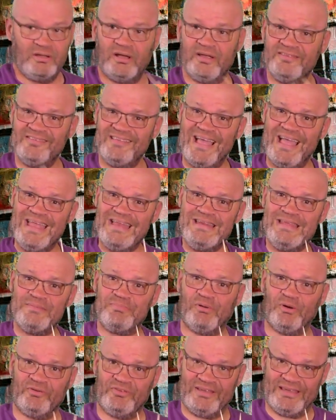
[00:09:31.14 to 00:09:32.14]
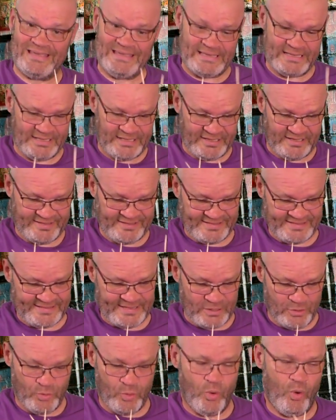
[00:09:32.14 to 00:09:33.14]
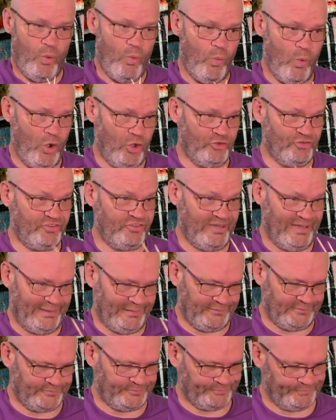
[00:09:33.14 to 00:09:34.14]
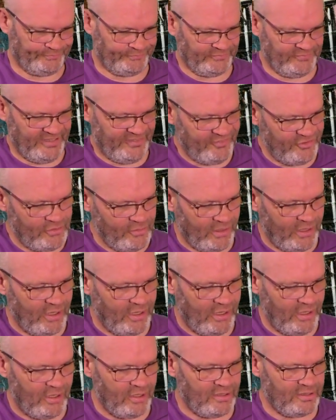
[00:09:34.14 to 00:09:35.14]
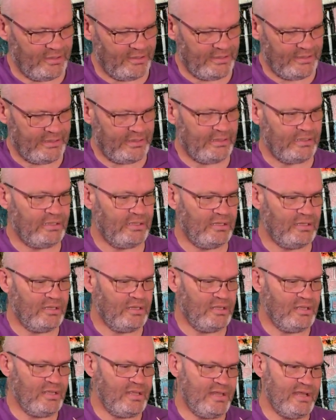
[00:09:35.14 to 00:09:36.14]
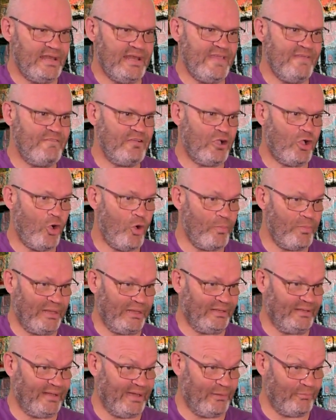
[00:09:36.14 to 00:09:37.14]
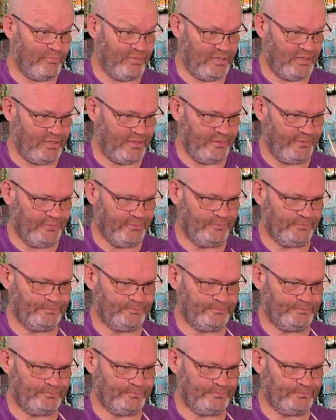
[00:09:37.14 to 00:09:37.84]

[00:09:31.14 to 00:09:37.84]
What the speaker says: Is anybody still watching? If you are, leave a comment down below.